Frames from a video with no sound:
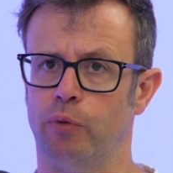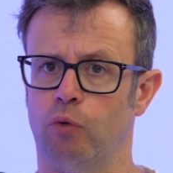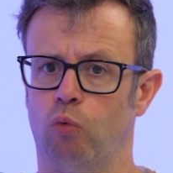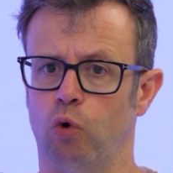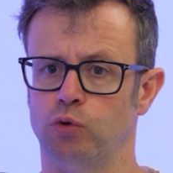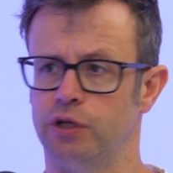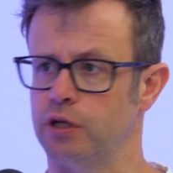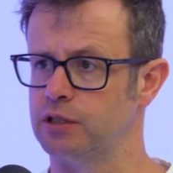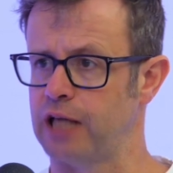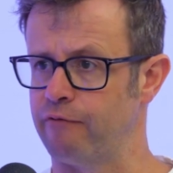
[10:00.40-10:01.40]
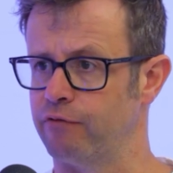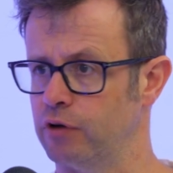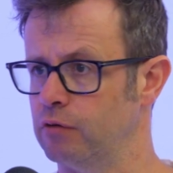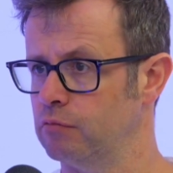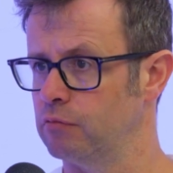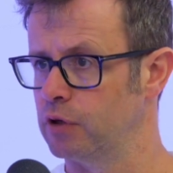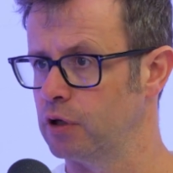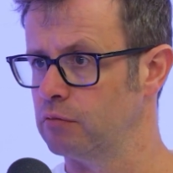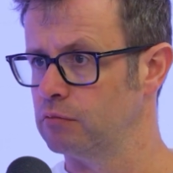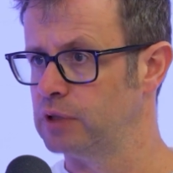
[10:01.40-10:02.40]
and Walton at Stanford
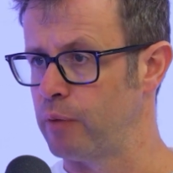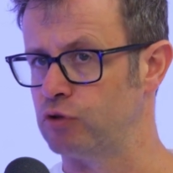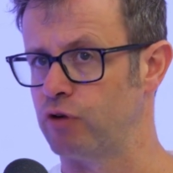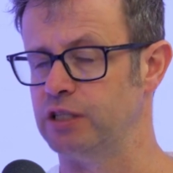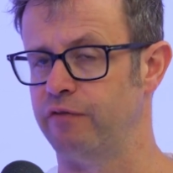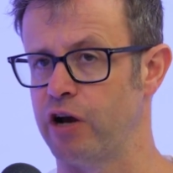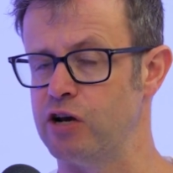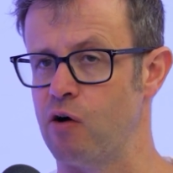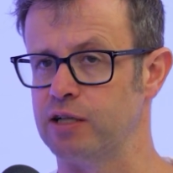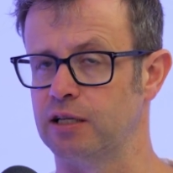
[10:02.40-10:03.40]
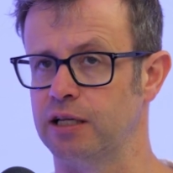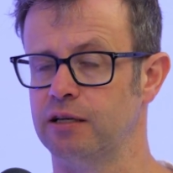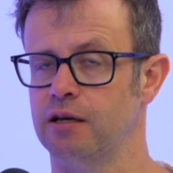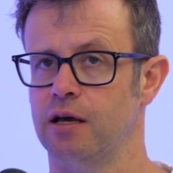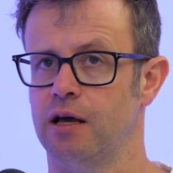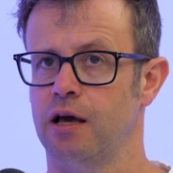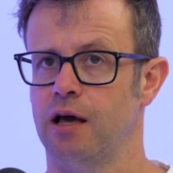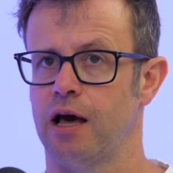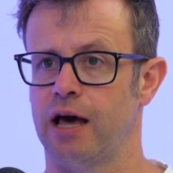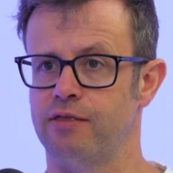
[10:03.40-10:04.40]
that demonstrates it very nicely.
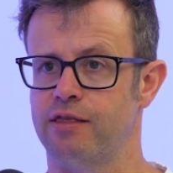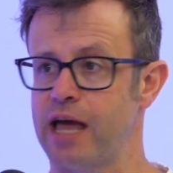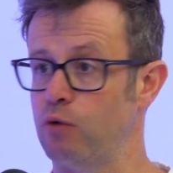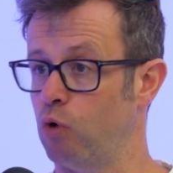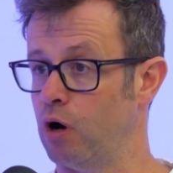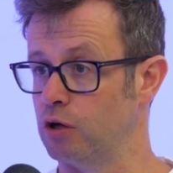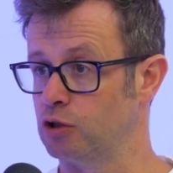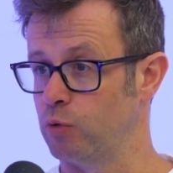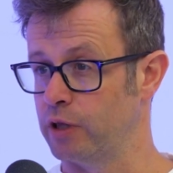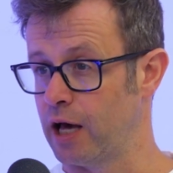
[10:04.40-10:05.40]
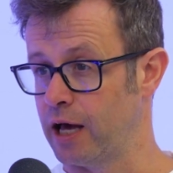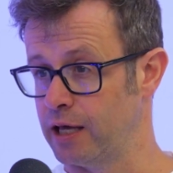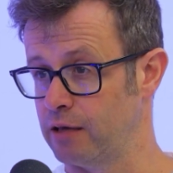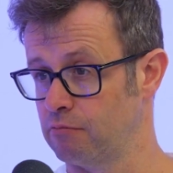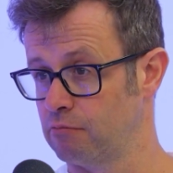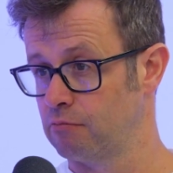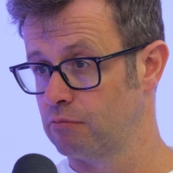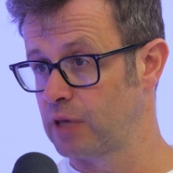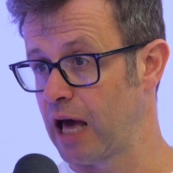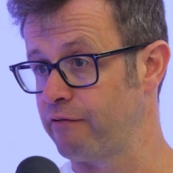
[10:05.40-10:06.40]
And they worked with a
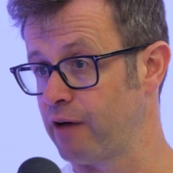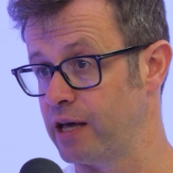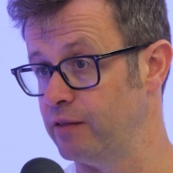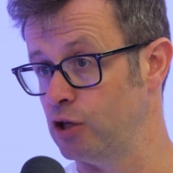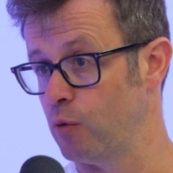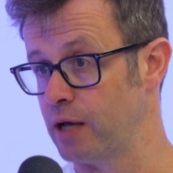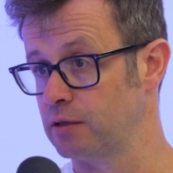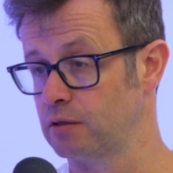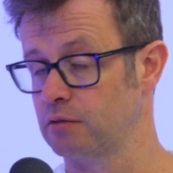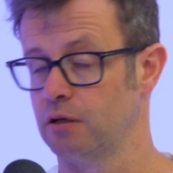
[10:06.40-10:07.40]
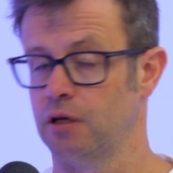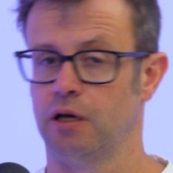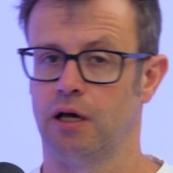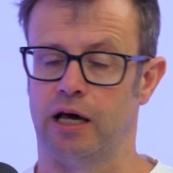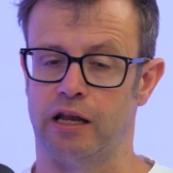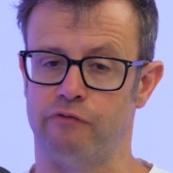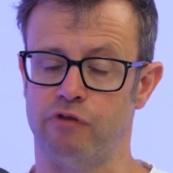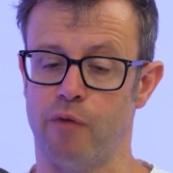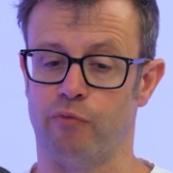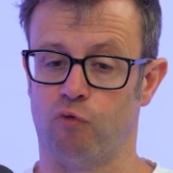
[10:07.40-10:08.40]
cafe in the US. And over a
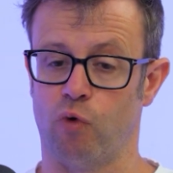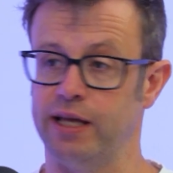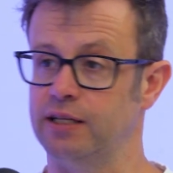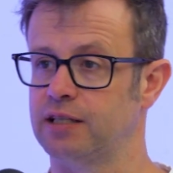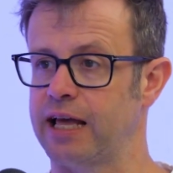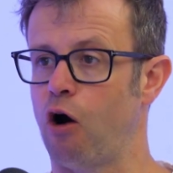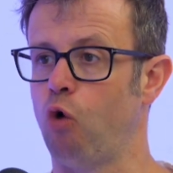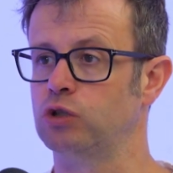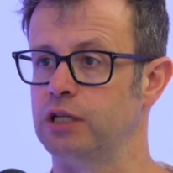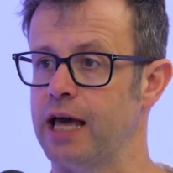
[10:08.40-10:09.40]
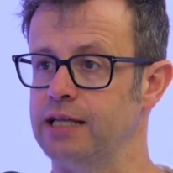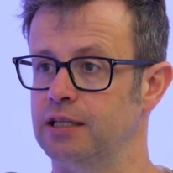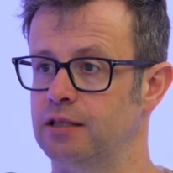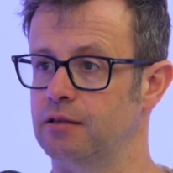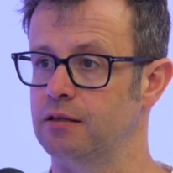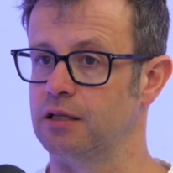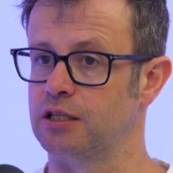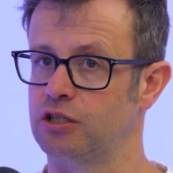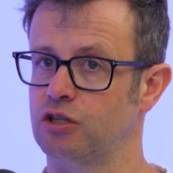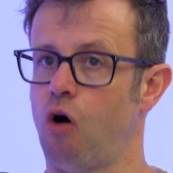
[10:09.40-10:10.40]
number of weeks, they alternated the
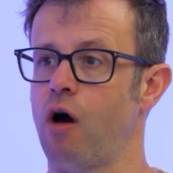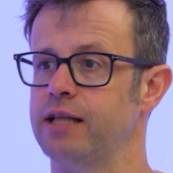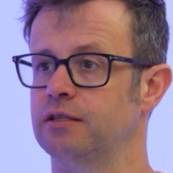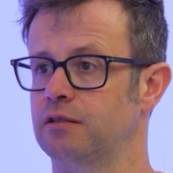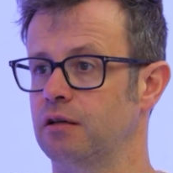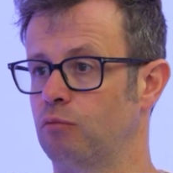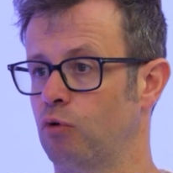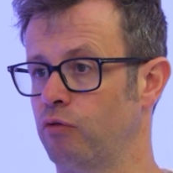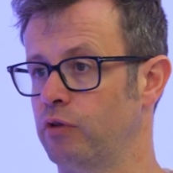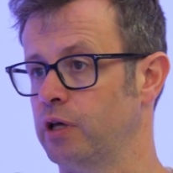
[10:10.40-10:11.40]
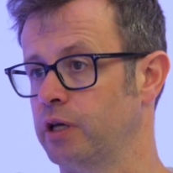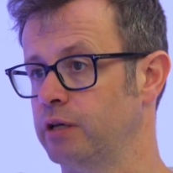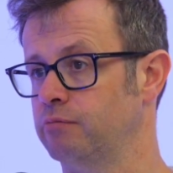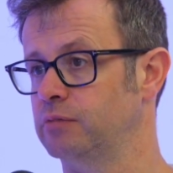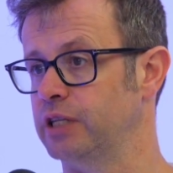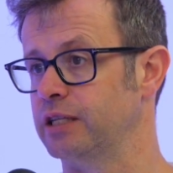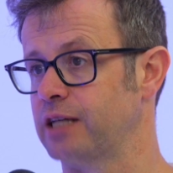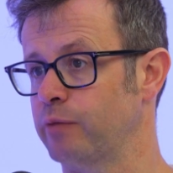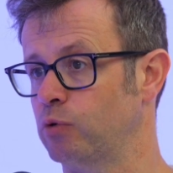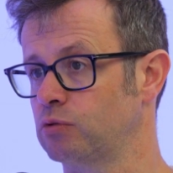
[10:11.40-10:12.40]
signs that were on the dinner
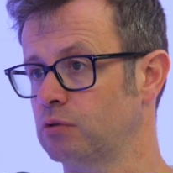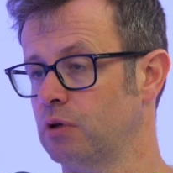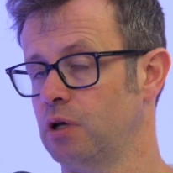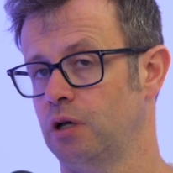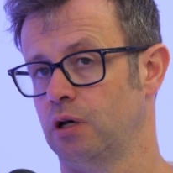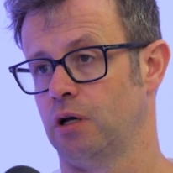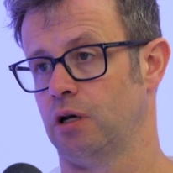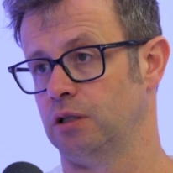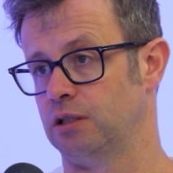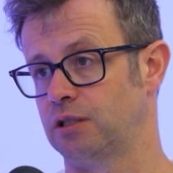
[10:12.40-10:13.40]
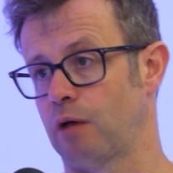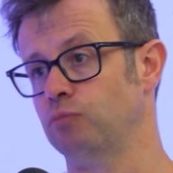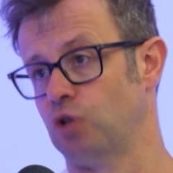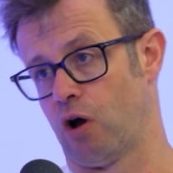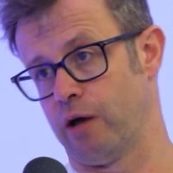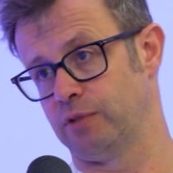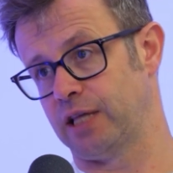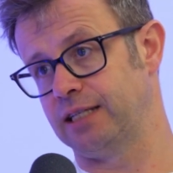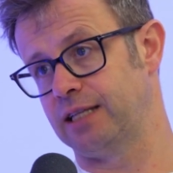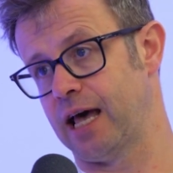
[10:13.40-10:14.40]
tables. And sometimes
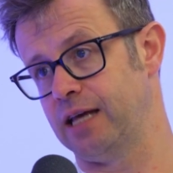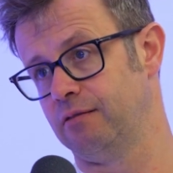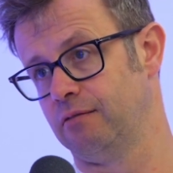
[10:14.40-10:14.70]
they said,